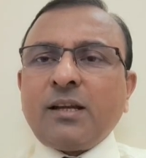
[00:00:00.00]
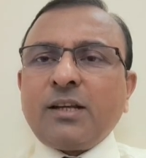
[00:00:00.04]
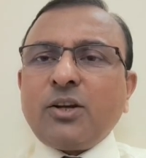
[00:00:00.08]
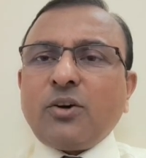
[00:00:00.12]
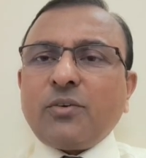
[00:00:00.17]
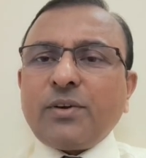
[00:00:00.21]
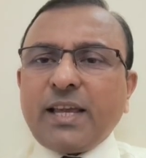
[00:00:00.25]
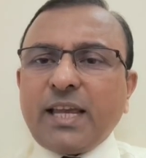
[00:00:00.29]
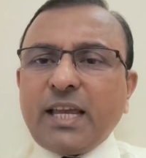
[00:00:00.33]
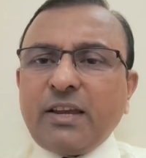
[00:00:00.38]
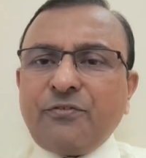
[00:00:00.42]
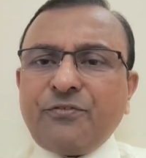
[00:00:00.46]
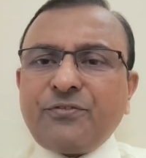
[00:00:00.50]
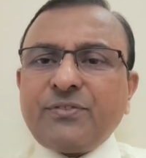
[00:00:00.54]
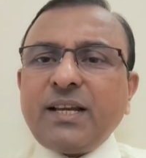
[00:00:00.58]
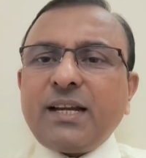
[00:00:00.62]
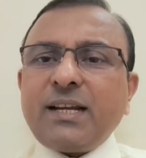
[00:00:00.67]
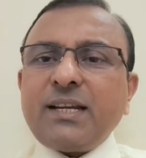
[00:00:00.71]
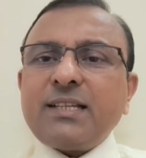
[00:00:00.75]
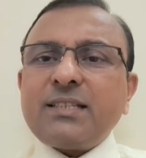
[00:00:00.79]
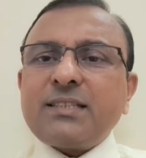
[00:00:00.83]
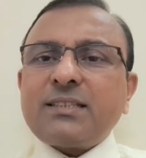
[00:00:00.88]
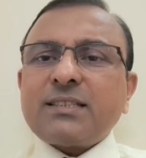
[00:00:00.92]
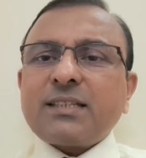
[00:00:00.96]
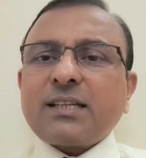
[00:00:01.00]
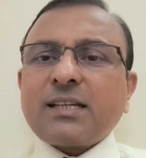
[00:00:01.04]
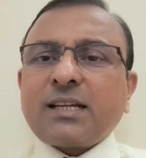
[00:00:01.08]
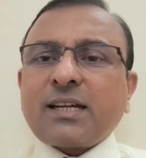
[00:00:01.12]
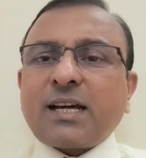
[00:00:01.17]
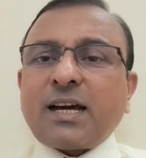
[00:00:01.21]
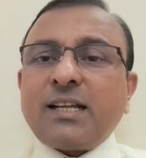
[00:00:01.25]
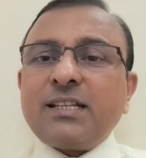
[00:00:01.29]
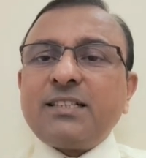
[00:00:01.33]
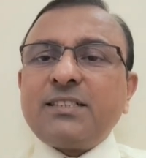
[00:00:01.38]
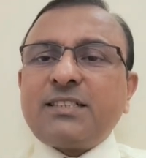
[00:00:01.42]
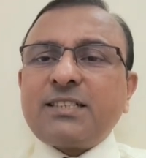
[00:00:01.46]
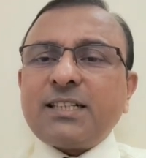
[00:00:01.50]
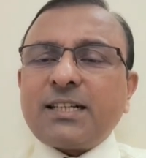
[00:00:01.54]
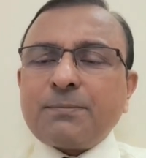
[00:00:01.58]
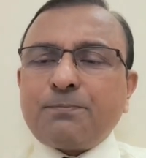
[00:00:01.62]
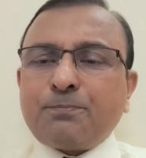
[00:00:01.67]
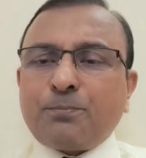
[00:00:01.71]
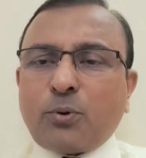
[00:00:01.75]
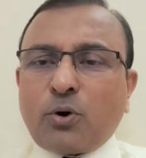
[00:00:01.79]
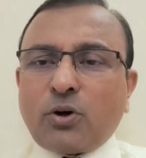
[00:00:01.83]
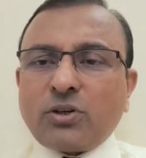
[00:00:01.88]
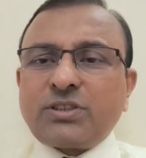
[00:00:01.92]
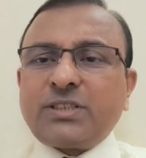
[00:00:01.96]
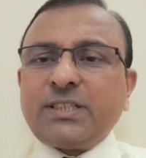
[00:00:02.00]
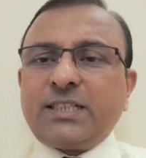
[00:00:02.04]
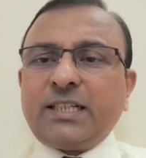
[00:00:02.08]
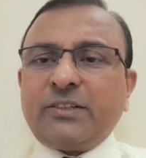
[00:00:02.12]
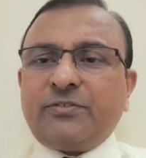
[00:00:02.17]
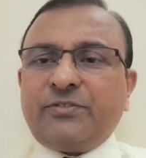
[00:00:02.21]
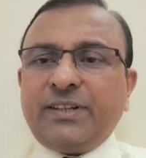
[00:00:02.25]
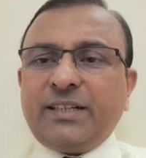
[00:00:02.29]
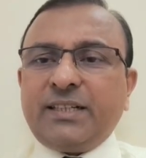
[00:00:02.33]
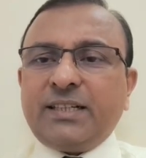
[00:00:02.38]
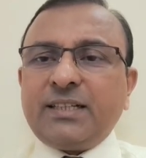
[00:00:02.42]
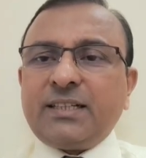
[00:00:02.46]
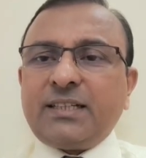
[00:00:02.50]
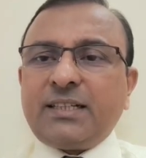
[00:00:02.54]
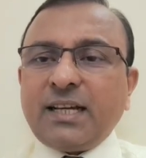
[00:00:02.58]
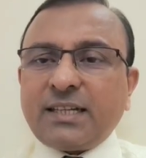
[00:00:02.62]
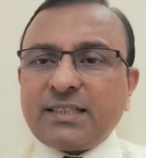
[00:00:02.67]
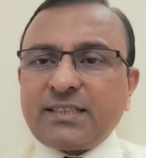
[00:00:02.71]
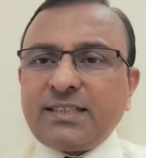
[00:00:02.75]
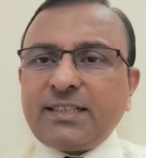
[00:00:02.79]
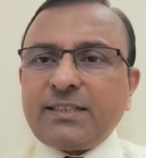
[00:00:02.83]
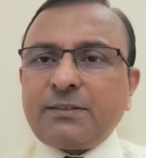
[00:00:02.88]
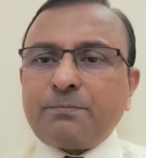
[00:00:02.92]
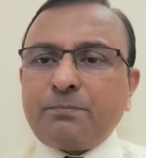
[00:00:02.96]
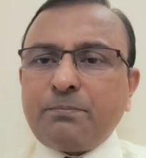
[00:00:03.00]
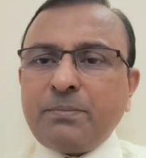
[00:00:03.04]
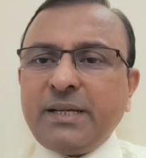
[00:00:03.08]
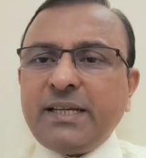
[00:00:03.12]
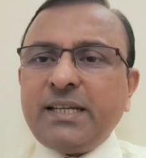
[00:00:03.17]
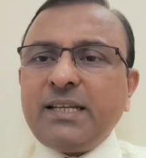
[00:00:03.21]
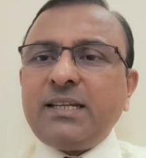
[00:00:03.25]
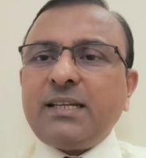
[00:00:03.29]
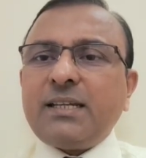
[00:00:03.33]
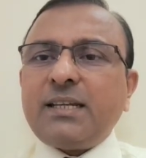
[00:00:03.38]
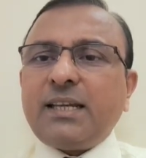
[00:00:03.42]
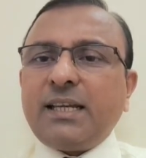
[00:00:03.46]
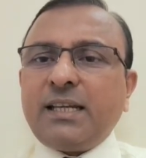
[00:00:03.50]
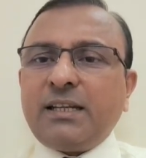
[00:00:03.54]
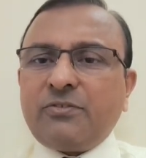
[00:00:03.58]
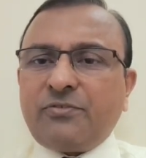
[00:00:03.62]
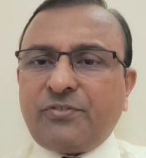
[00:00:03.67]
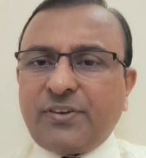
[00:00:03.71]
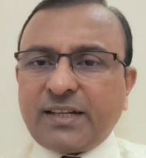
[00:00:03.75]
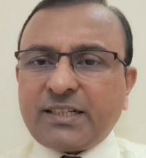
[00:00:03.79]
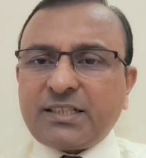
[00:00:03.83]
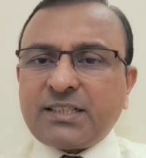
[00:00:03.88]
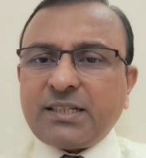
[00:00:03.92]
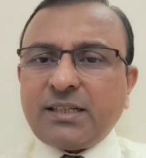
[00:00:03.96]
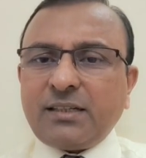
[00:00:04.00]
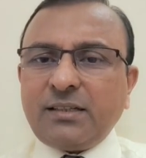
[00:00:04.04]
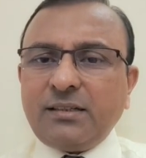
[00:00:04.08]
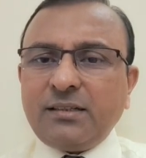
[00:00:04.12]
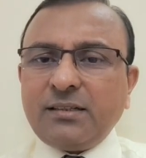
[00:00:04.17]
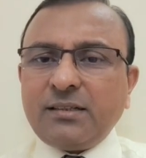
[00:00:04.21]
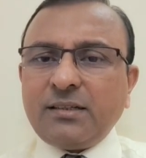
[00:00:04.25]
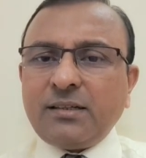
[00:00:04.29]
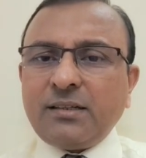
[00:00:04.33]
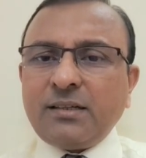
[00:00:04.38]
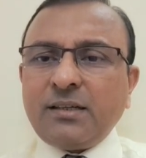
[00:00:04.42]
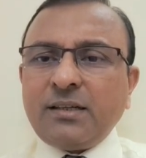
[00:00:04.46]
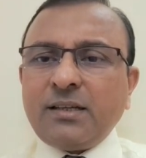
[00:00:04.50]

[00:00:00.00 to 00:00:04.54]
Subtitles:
Now, if there is culture positivity, does it mean infection?